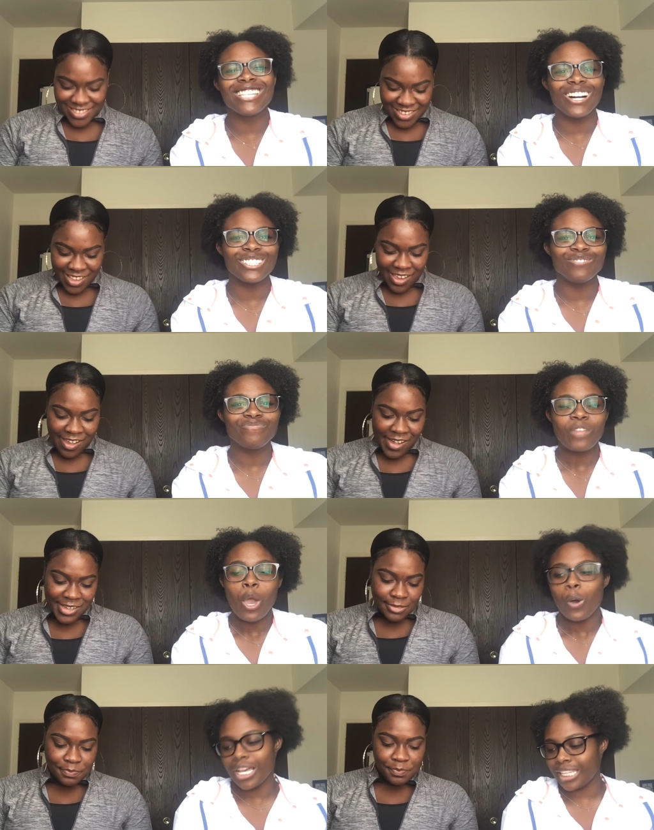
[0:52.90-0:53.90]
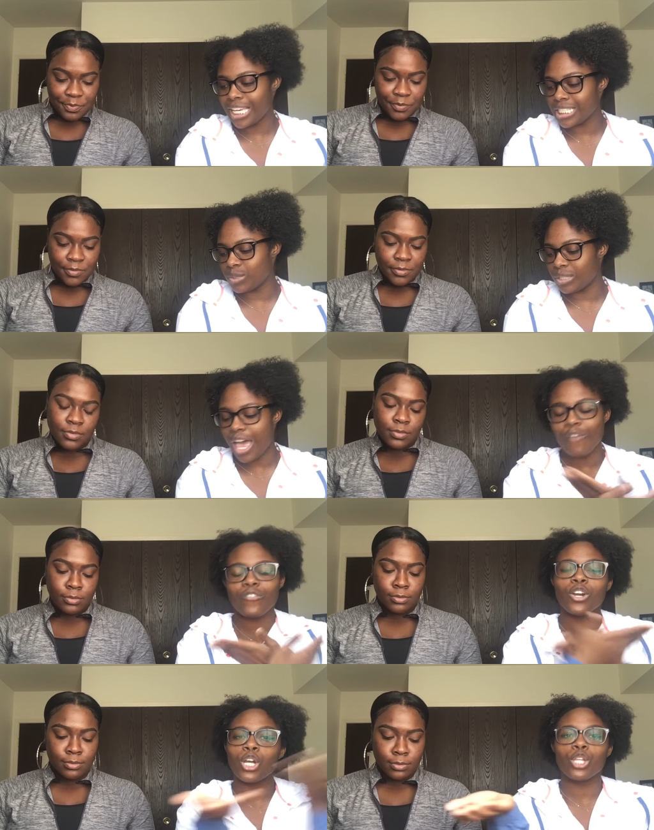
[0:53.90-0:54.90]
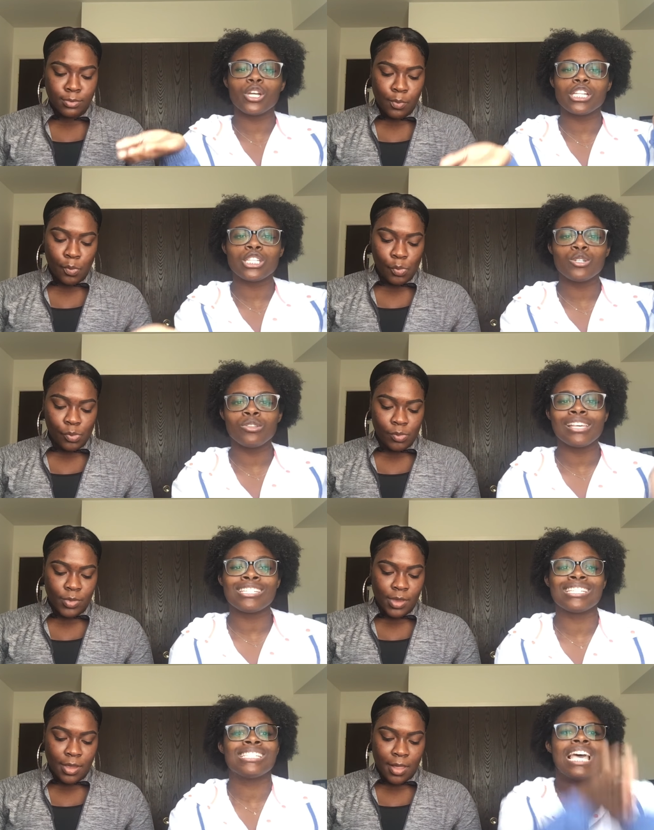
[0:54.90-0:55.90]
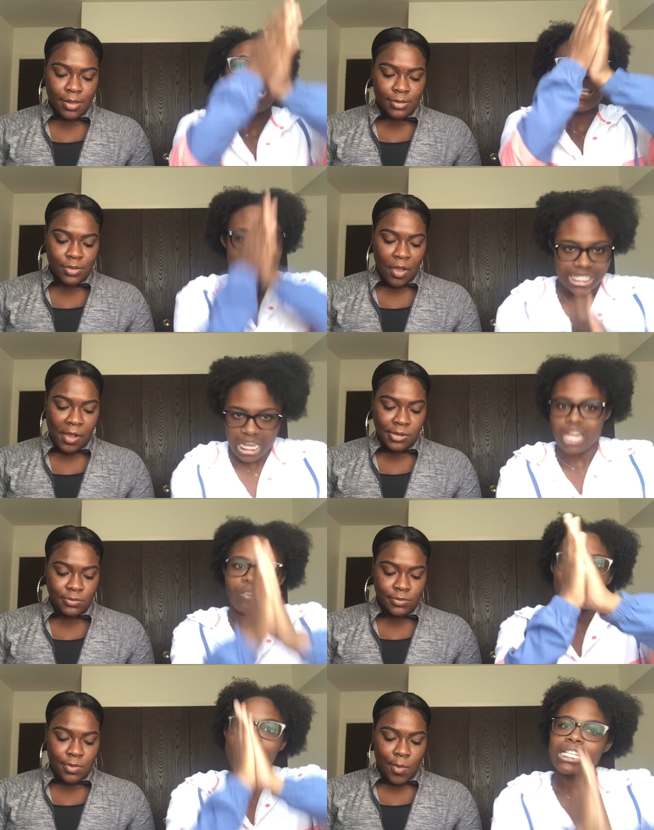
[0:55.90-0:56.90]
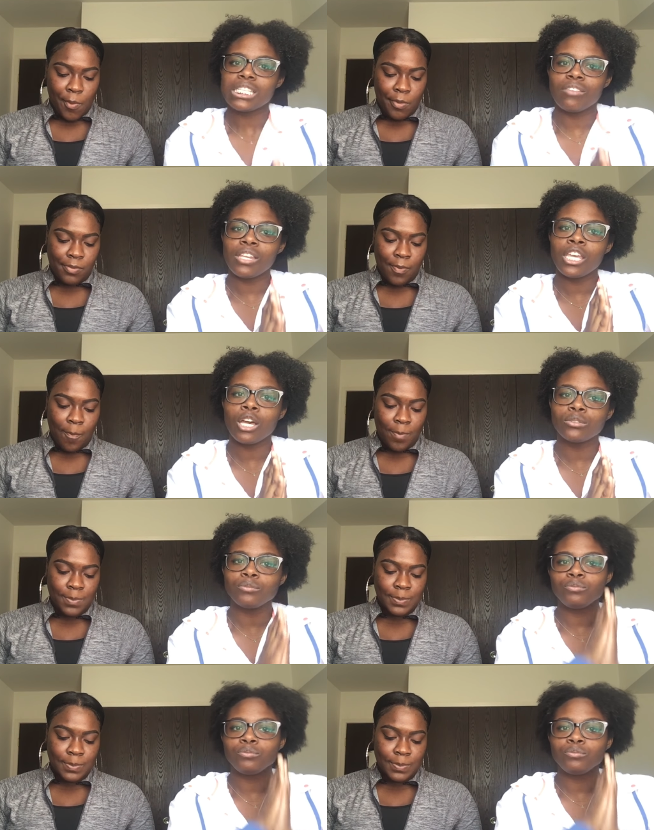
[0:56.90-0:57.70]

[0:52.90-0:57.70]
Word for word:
Speaker 1: so well, I guess without further ado, let's just dive right into the video.